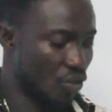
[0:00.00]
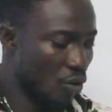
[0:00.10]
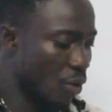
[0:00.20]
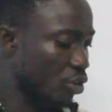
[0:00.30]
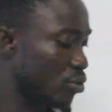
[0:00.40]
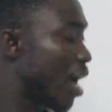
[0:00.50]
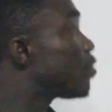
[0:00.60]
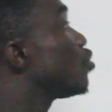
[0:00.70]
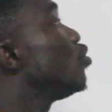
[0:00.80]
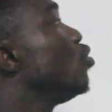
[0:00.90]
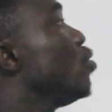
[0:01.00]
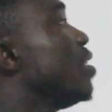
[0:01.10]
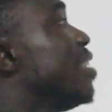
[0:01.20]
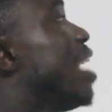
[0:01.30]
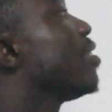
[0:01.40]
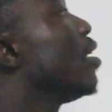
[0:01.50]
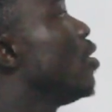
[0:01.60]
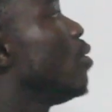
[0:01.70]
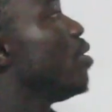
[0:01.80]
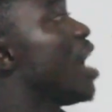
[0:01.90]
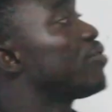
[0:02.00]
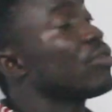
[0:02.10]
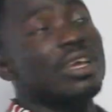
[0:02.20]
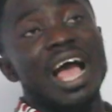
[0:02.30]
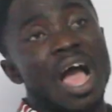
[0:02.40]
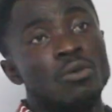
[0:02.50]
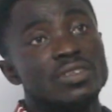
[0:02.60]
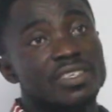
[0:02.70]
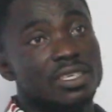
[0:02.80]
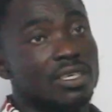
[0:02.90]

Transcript: So what we have to do is that we have to count.